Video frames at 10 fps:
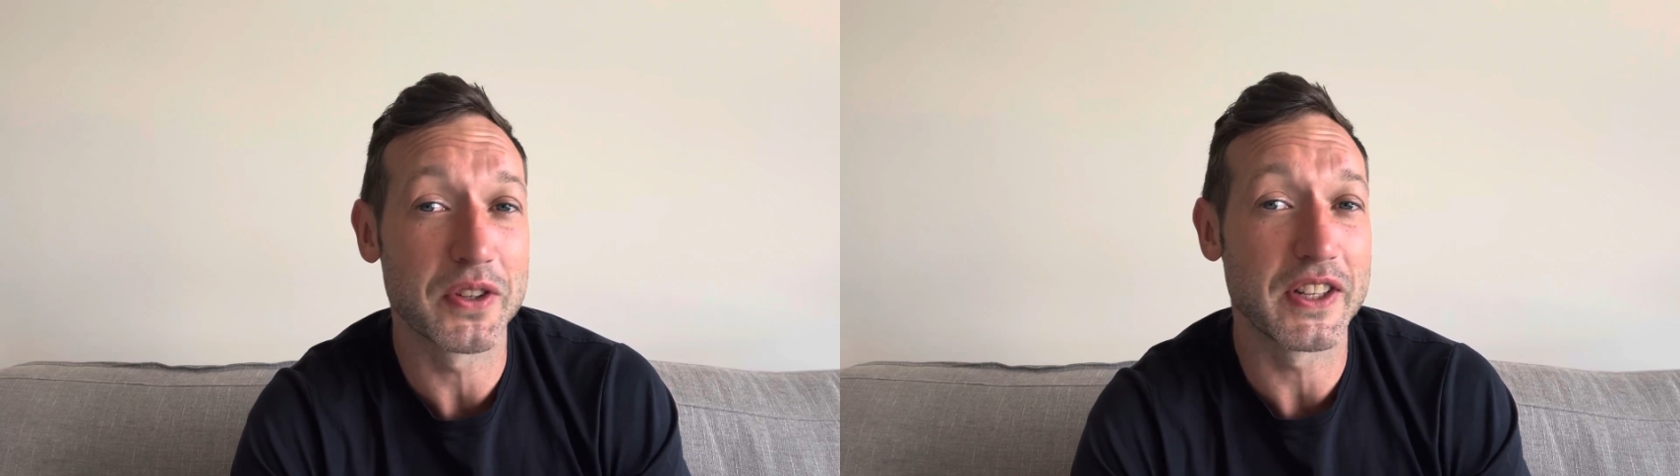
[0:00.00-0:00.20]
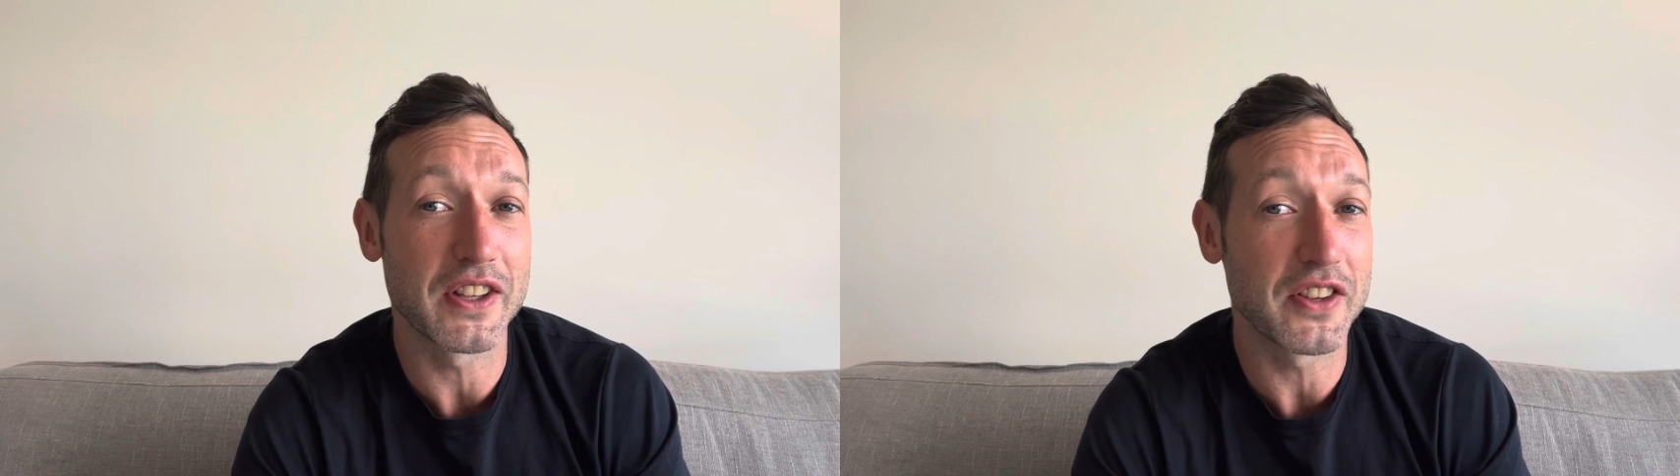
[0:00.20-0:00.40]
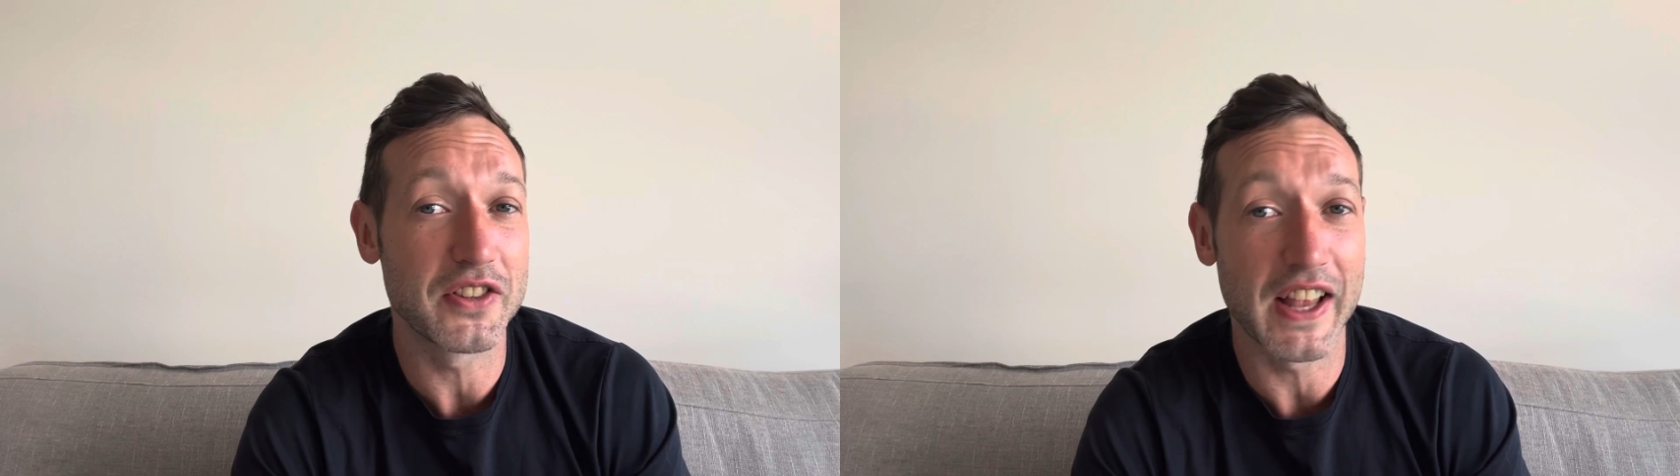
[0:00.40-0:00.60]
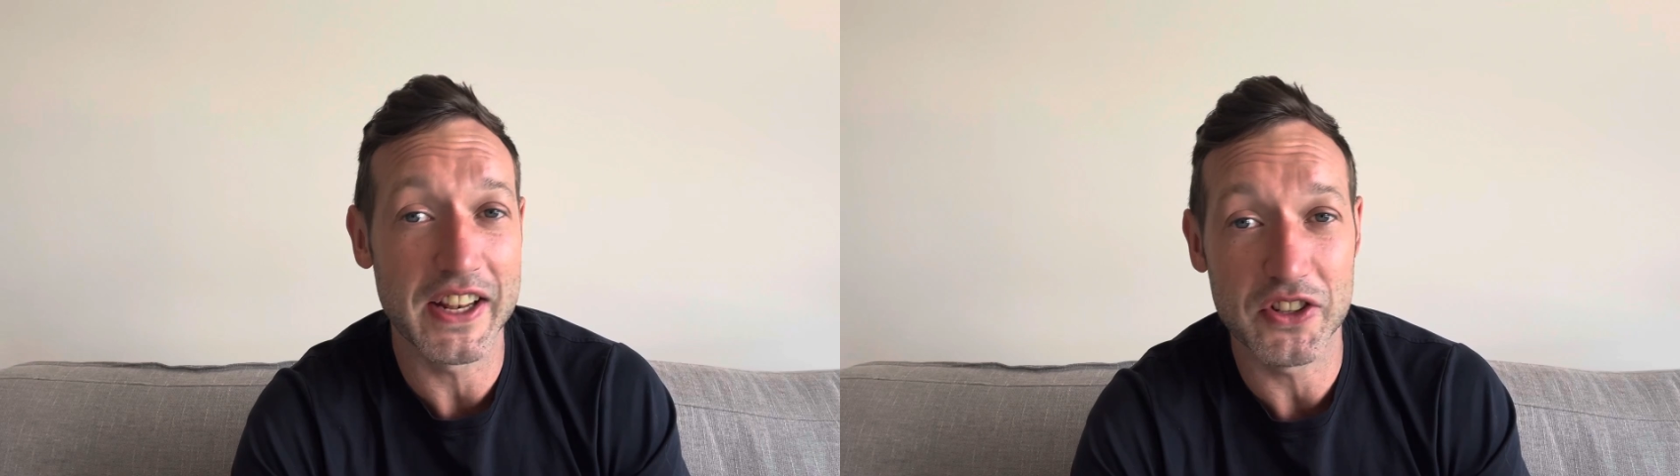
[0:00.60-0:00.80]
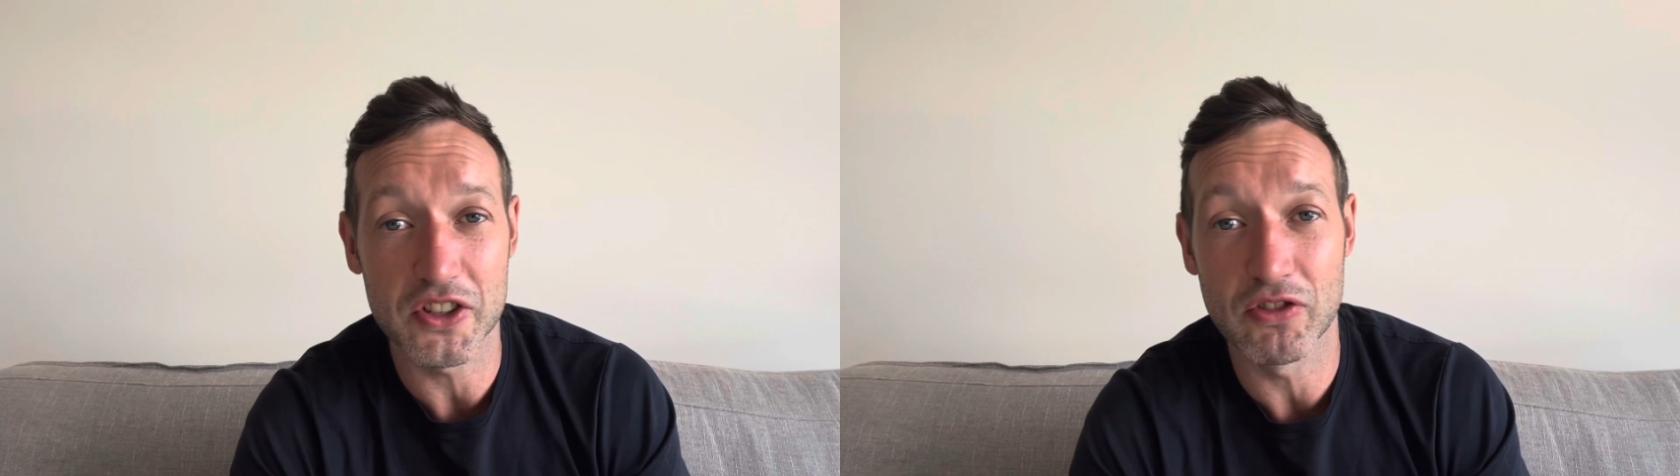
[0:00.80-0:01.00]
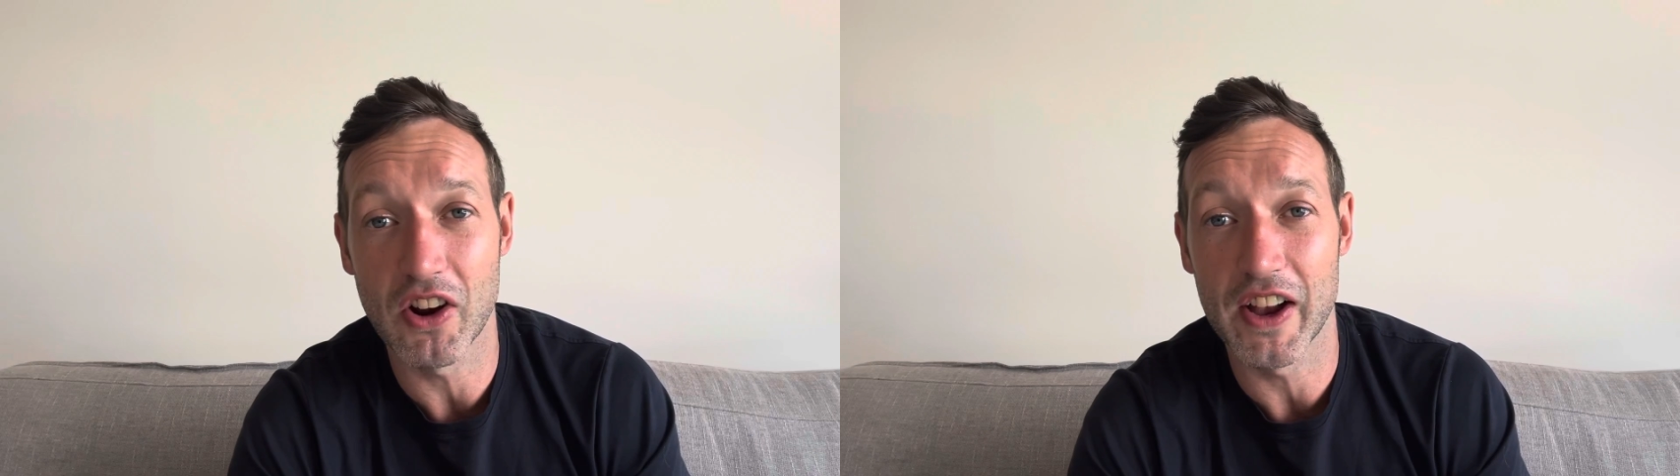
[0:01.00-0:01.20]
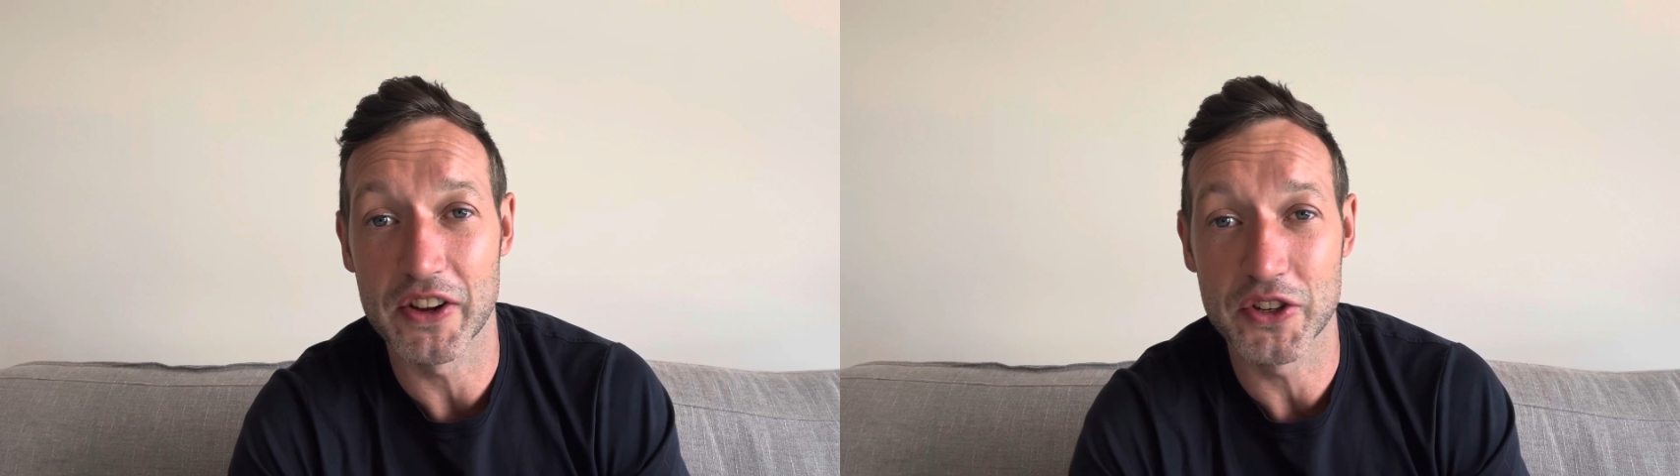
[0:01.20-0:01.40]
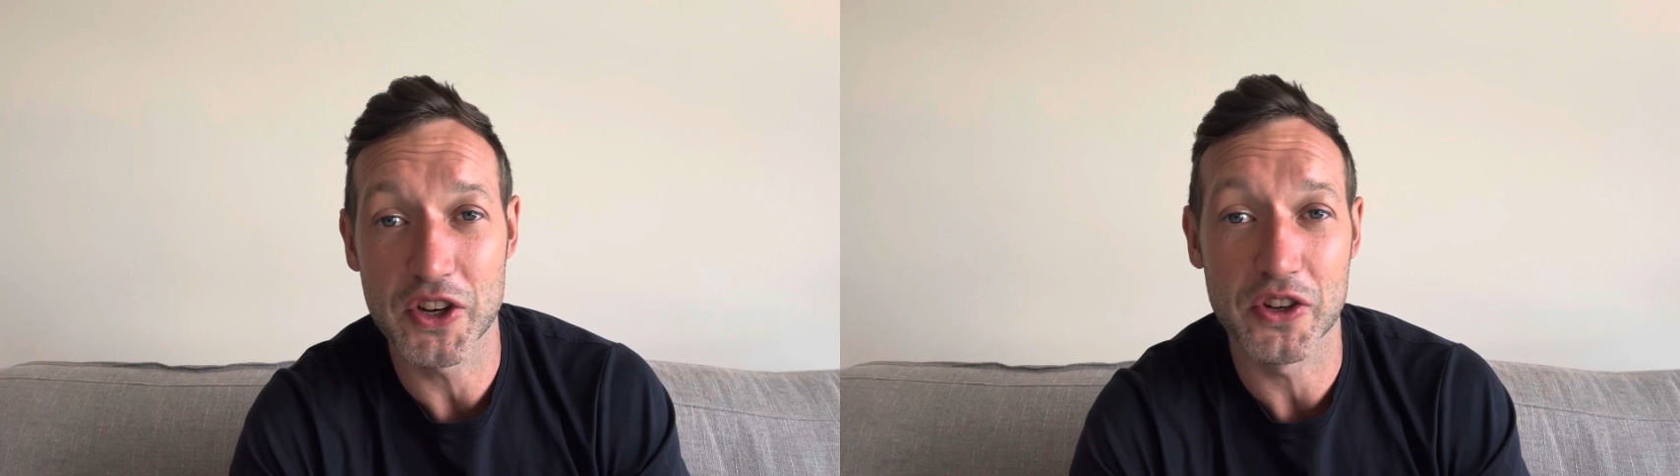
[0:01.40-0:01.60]
it doesn't then just rely
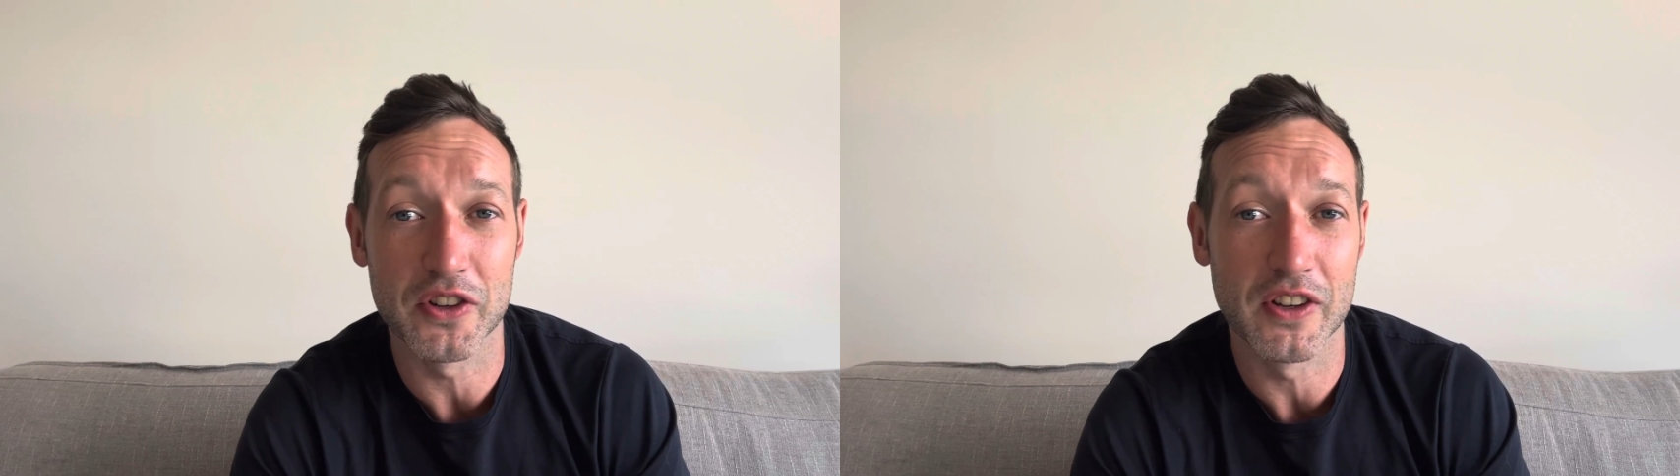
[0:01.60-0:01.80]
on you.